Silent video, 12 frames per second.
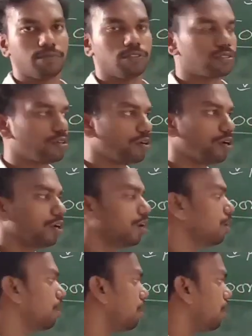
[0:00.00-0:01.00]
So
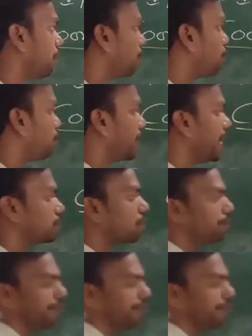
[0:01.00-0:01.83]
nature of